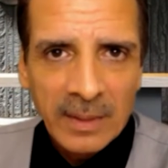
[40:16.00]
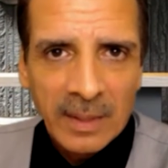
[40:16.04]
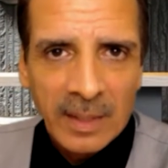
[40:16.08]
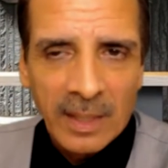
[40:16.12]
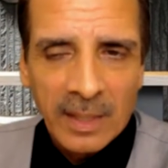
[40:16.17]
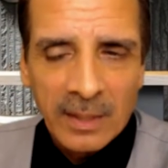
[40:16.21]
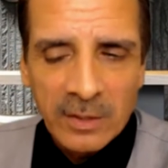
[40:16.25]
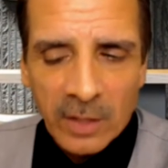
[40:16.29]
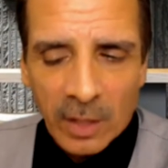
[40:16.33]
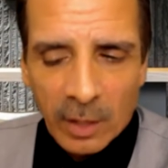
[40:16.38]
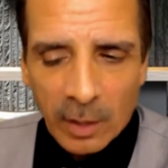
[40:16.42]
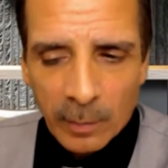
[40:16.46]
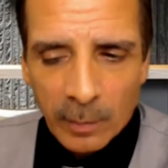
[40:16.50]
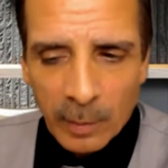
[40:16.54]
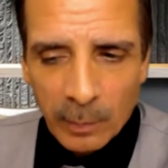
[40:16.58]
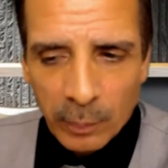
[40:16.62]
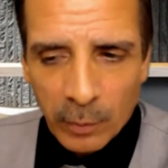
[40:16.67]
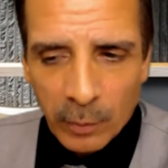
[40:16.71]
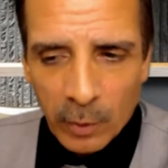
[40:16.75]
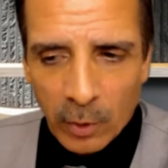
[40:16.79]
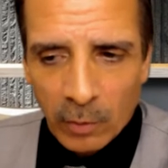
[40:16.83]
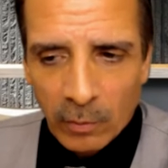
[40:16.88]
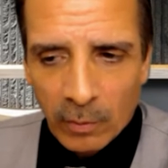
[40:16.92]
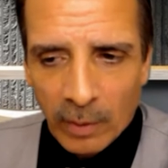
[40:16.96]
An entitlement
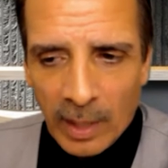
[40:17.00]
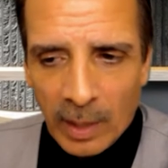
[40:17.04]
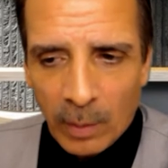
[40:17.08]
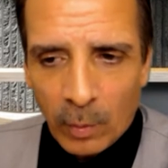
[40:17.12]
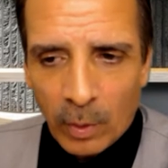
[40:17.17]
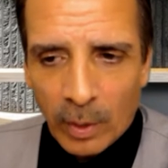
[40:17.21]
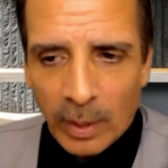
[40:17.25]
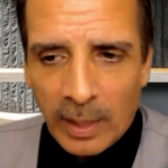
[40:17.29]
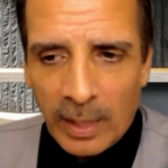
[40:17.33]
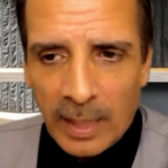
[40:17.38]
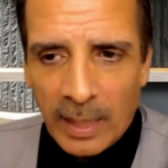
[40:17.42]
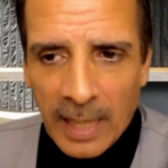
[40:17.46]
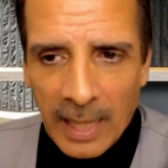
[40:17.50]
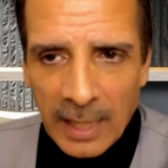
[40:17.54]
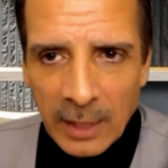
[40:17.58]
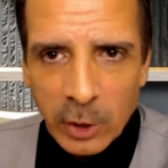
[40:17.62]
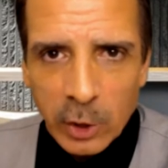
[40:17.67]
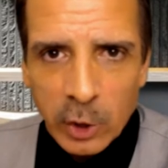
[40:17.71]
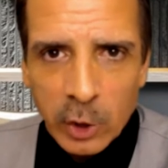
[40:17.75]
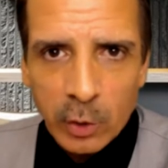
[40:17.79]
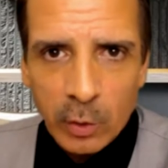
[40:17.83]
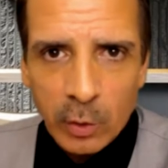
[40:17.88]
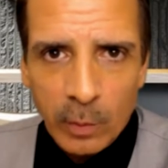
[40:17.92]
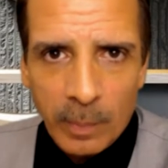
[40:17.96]
program will
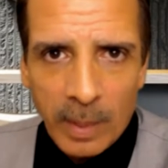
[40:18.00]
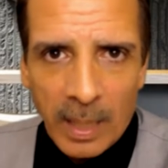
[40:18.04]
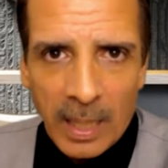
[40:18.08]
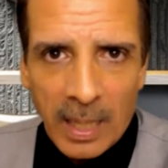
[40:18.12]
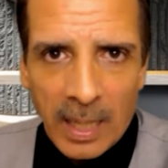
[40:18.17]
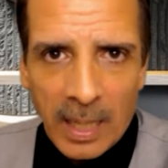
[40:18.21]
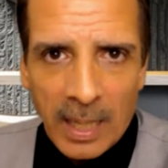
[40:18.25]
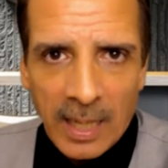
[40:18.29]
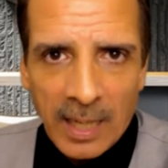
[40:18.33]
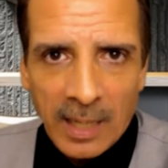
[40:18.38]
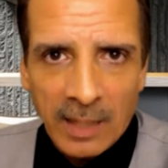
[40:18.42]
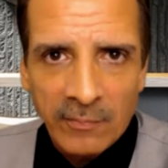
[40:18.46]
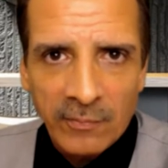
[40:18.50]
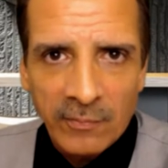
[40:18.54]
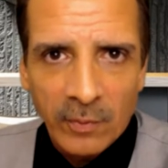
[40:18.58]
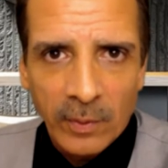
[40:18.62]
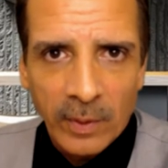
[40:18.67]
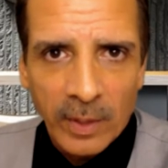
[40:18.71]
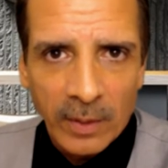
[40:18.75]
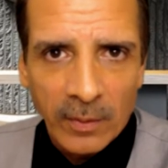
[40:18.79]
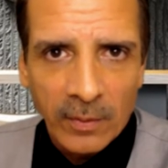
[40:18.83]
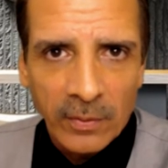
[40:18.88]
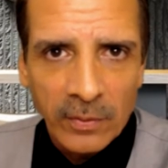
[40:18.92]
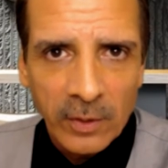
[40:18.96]
get you by for
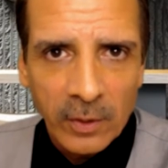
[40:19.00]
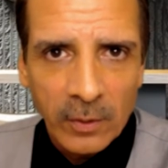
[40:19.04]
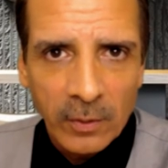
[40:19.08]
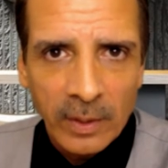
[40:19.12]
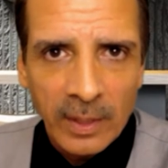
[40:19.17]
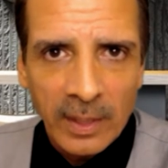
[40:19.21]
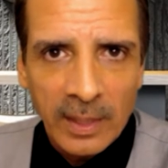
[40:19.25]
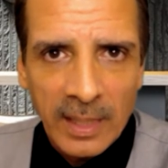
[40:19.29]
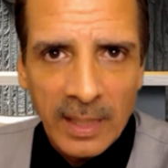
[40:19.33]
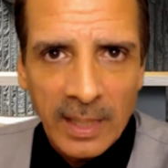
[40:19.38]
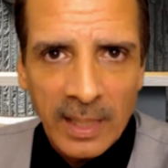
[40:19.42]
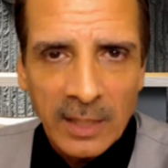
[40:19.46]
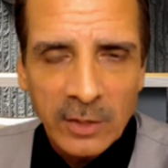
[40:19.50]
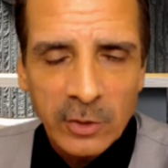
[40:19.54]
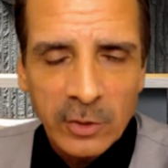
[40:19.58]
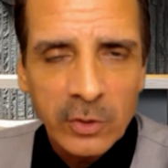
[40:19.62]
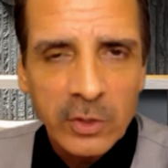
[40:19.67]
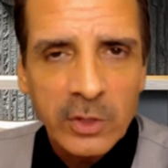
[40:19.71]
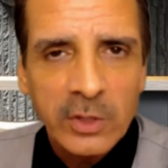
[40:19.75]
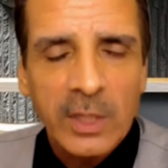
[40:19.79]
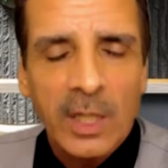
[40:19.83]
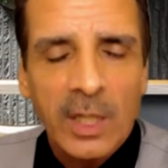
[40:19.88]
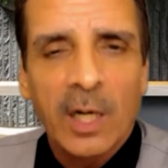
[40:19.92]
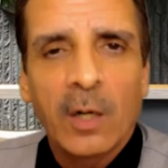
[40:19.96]
another 30 days or
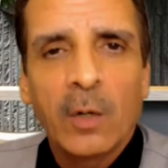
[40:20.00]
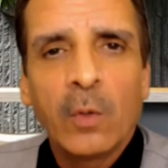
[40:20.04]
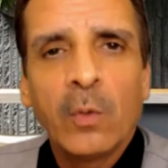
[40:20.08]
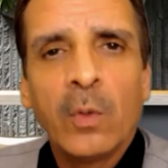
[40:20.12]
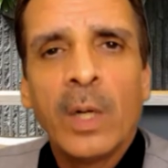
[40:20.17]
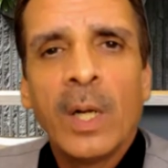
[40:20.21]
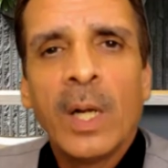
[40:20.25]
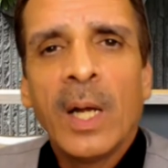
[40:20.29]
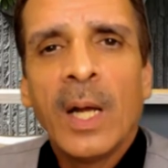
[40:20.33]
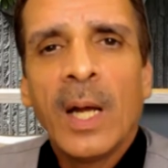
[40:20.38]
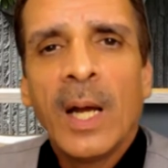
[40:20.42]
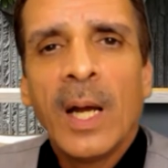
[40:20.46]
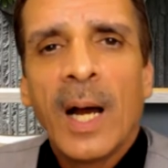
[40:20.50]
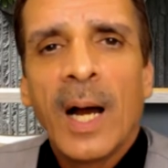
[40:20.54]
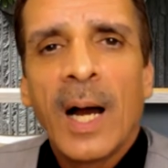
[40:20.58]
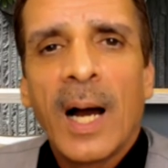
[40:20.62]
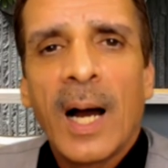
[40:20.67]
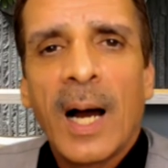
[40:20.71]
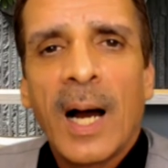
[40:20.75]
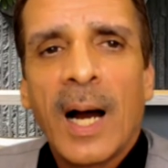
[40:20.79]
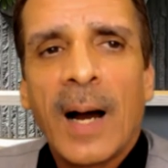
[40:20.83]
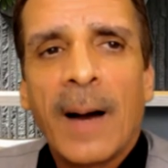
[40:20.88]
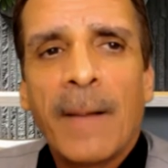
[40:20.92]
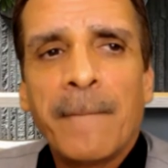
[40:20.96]
so.
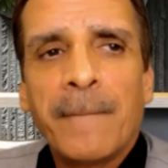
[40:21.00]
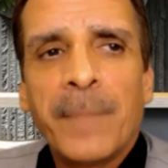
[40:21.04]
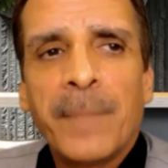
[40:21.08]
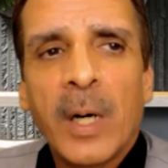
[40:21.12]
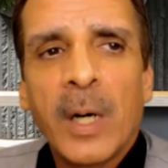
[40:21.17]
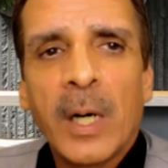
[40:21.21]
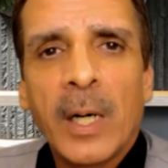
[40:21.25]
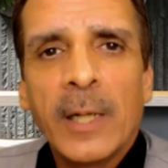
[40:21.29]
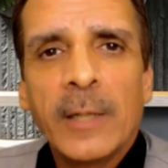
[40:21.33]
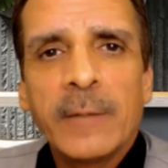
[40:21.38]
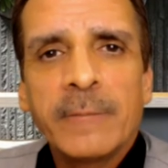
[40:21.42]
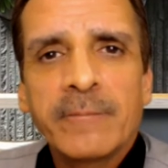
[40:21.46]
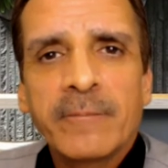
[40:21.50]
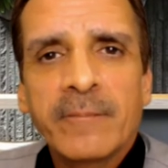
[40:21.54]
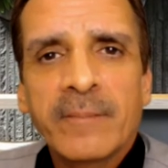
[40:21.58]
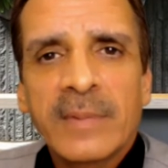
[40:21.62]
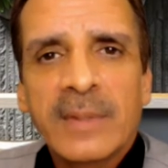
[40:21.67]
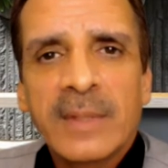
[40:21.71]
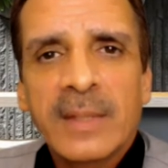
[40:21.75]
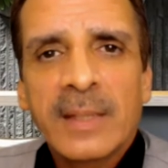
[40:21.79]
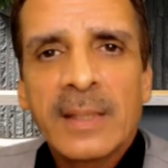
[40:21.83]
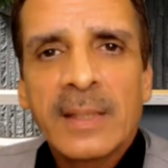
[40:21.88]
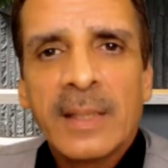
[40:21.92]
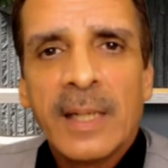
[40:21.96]
But
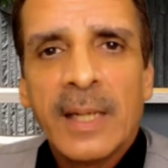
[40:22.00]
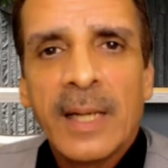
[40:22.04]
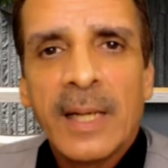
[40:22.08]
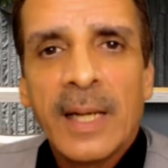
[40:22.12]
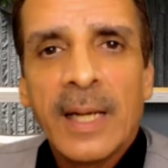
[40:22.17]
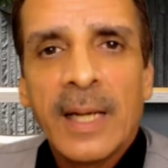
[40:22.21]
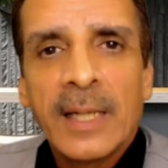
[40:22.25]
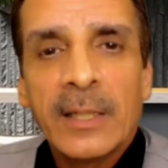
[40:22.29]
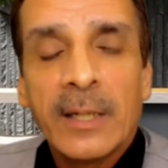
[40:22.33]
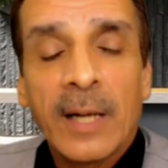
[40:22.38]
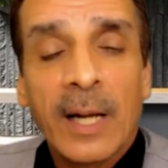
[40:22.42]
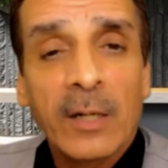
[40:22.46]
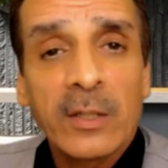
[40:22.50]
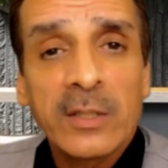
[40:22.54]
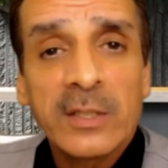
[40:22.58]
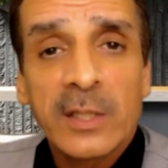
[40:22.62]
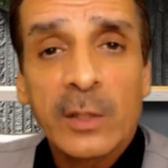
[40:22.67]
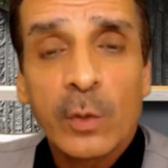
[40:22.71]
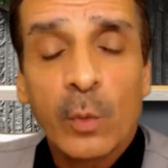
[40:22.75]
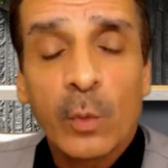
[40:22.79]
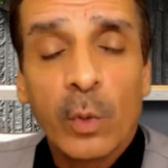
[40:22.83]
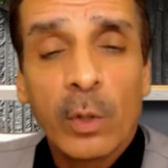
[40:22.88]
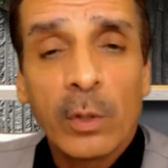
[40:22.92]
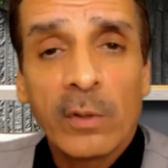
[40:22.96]
yeah, you're not going to
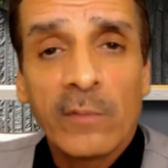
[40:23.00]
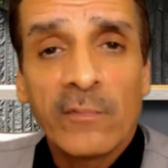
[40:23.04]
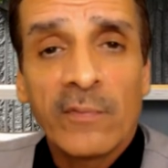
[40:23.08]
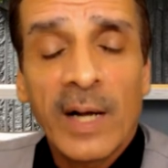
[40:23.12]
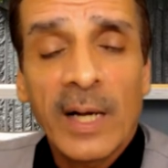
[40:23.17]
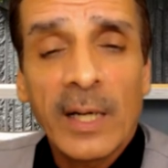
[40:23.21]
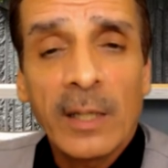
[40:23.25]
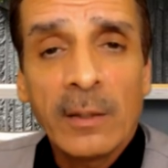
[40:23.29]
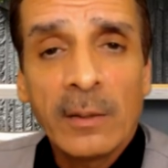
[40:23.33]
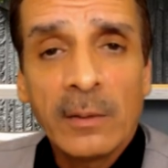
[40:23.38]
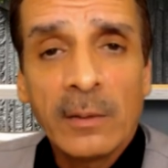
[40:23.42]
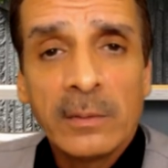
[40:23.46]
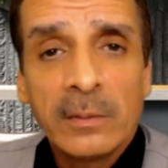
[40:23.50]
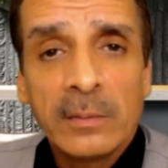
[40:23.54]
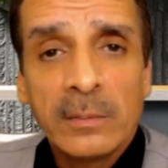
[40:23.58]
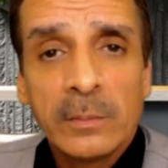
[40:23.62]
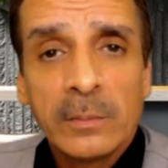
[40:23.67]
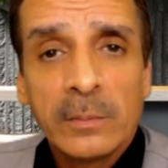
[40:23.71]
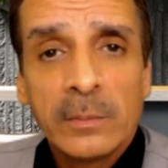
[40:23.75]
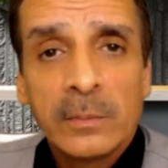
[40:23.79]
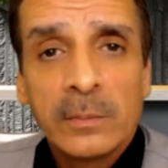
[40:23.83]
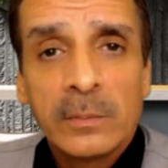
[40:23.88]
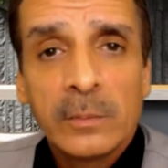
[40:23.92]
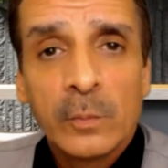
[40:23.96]
set the world on fire
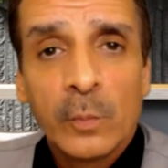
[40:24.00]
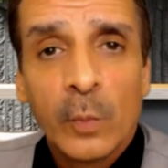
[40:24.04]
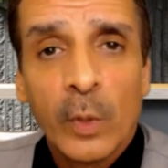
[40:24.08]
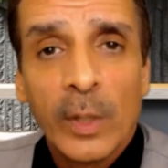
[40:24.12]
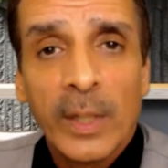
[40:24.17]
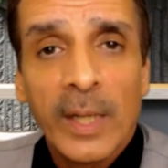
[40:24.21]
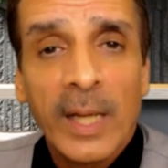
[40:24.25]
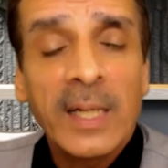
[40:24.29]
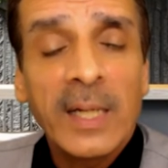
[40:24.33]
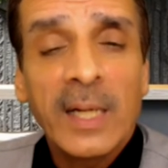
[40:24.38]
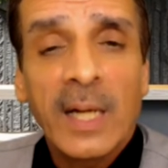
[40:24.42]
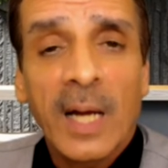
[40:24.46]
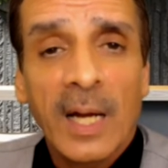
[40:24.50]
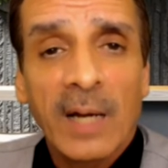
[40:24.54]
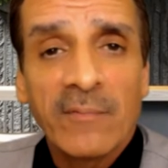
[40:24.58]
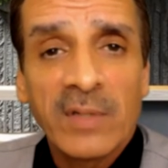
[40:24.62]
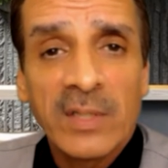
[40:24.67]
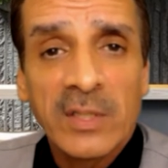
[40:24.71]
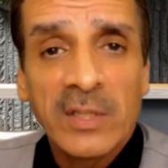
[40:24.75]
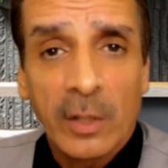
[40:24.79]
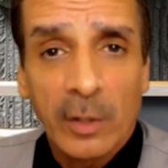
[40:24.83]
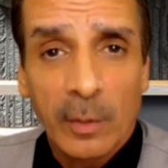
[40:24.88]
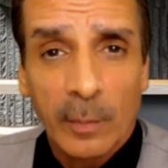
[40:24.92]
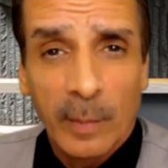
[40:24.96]
with any kind of
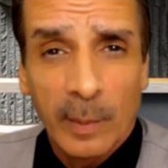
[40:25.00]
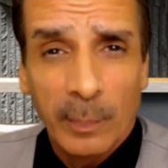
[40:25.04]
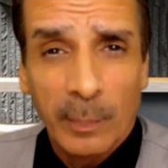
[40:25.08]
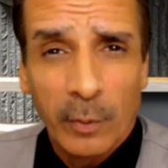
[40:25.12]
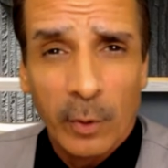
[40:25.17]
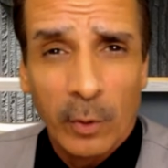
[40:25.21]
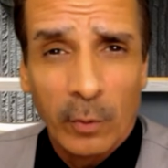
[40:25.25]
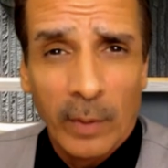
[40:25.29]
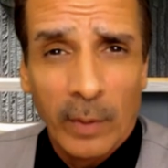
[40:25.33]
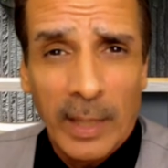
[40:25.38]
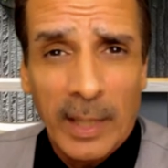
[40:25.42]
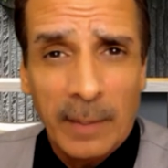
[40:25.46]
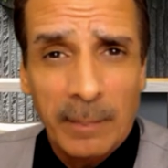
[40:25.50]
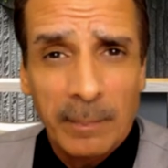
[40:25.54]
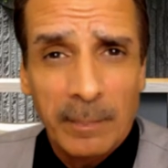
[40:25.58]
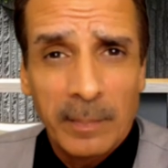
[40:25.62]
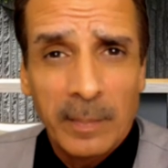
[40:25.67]
entitlement program.